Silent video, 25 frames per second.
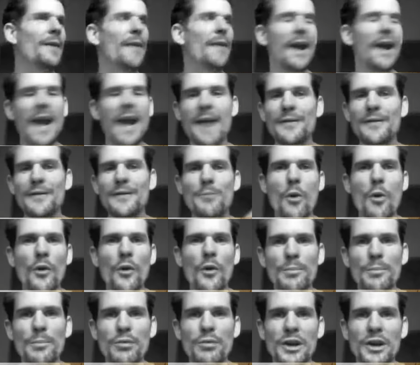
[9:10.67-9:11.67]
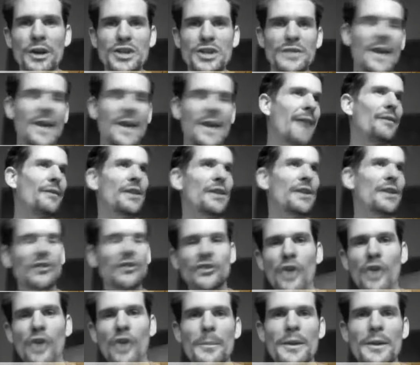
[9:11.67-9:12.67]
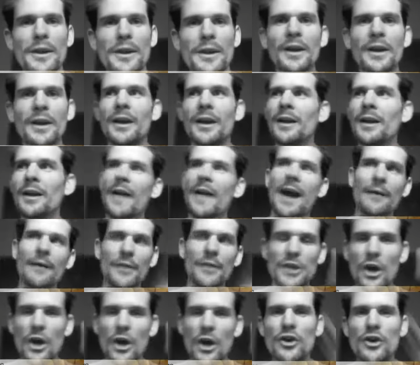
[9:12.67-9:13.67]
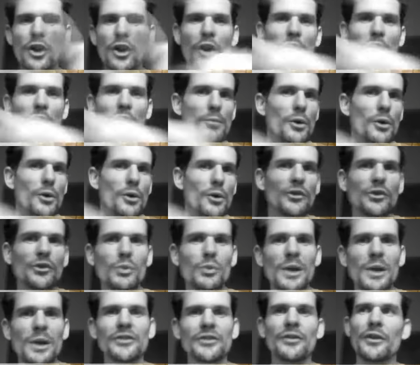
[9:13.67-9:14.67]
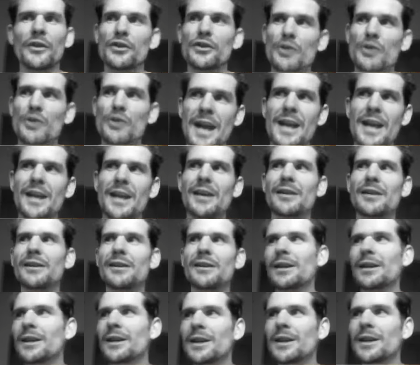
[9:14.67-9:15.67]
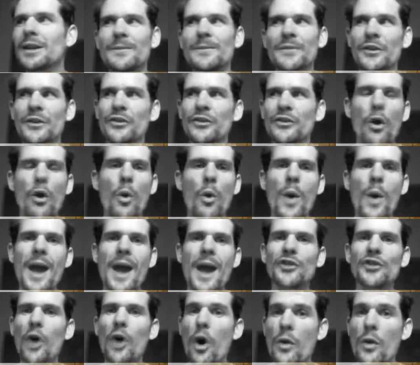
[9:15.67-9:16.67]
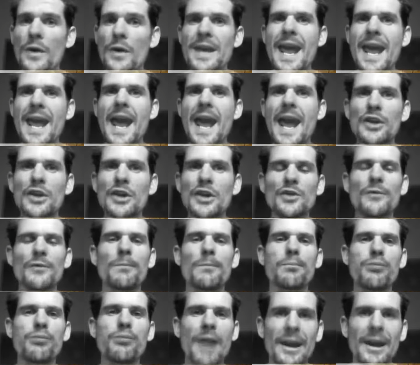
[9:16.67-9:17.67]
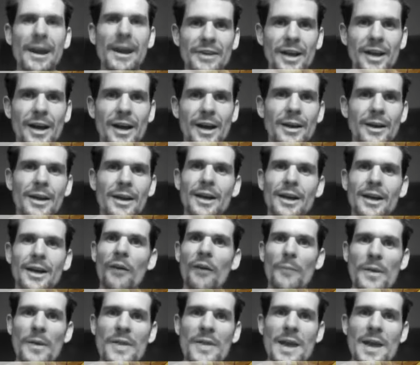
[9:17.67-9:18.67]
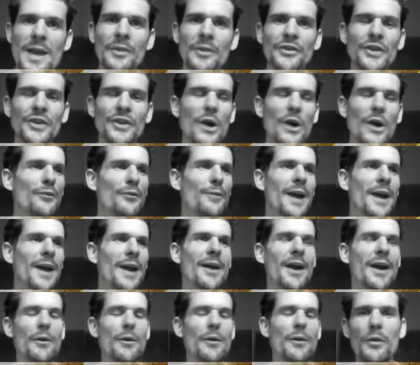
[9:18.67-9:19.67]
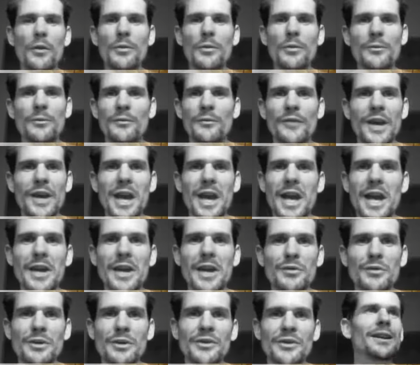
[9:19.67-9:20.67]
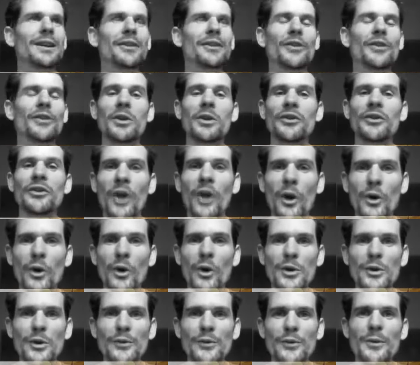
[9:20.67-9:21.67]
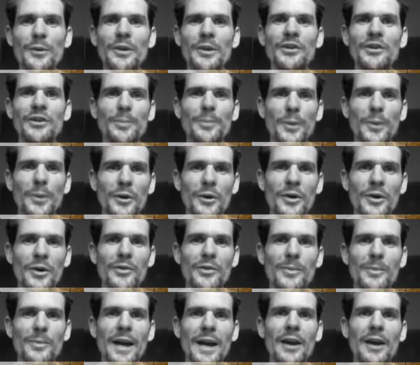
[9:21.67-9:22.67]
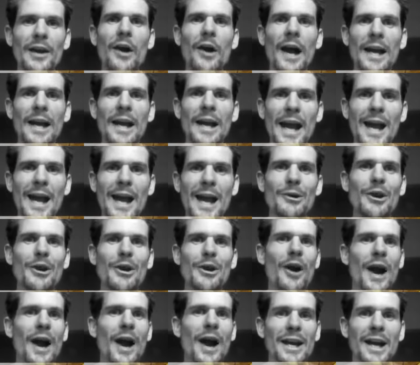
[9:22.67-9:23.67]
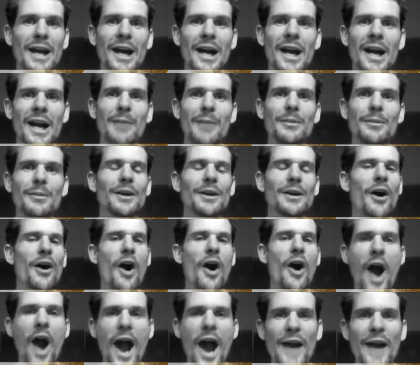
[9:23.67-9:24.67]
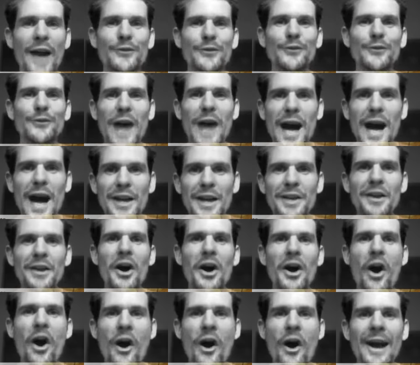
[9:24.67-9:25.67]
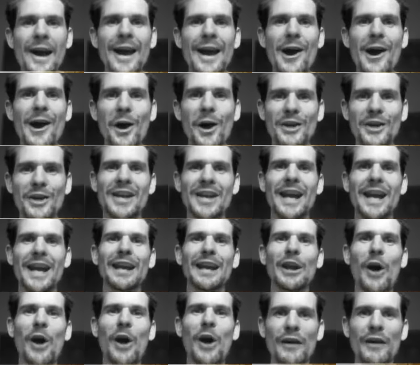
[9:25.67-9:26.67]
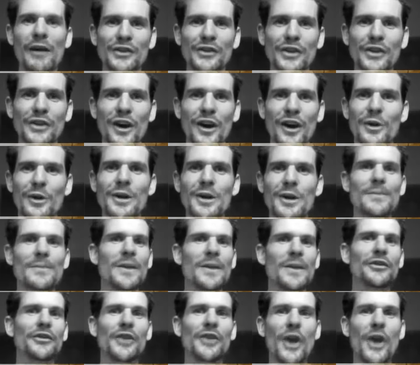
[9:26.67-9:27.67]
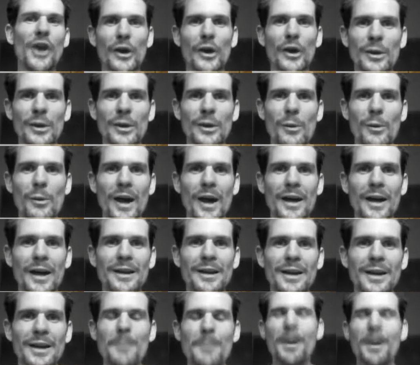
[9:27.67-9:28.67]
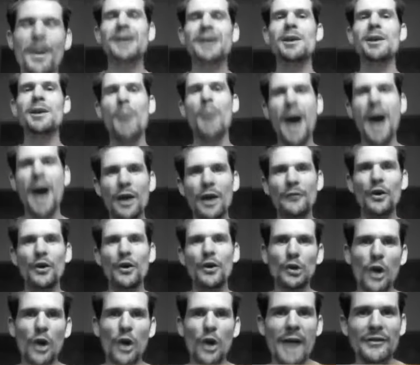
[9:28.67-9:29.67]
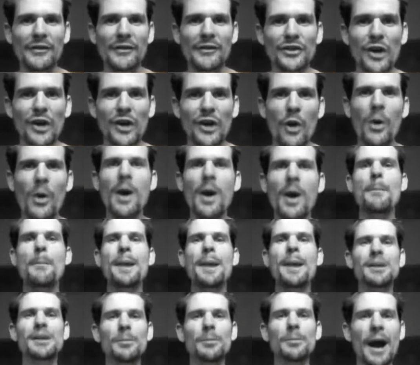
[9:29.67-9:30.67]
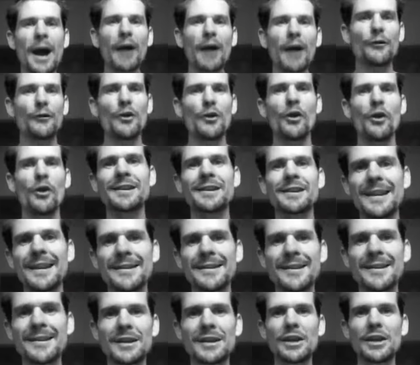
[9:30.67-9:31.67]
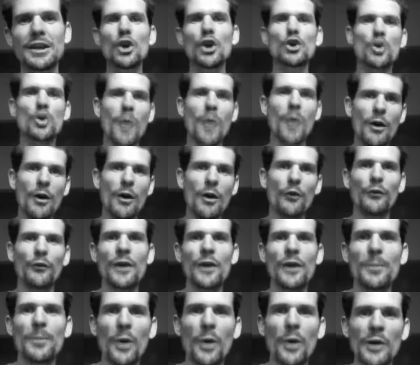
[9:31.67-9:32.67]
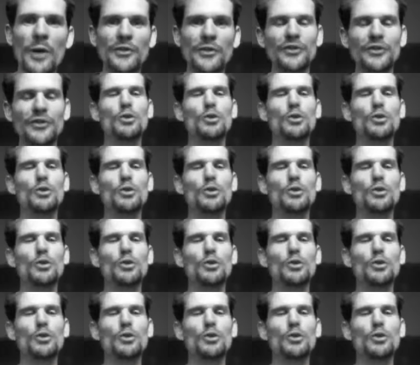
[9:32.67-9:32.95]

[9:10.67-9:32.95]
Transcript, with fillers: They have the more depression, they have the insomnia, they have the yo-yo mood swings and the training and just always on the edge of breakdown. I've been there myself, man, with the ignorance. So I can tell you from experience, man, high calorie, high carb, high fun, high octane lifestyle is the only way. Make it part of your lifestyle. Make it part of your identity. You are a fit person.